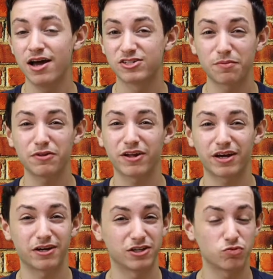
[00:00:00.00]
something
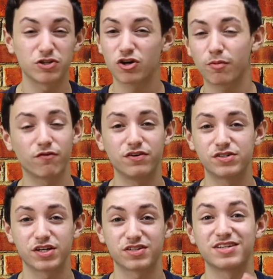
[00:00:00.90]
like a twin-turbo
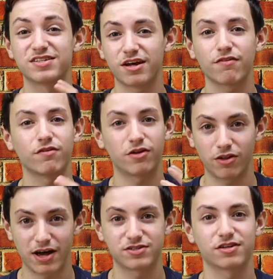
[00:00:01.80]
V6 instead of the
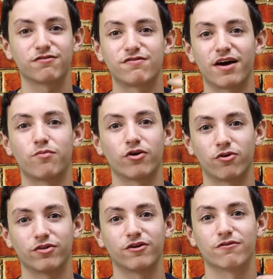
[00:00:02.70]
classic
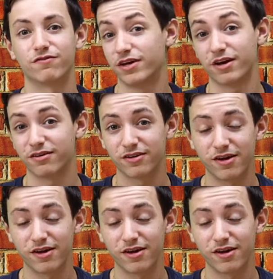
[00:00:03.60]
5.0-liter V8.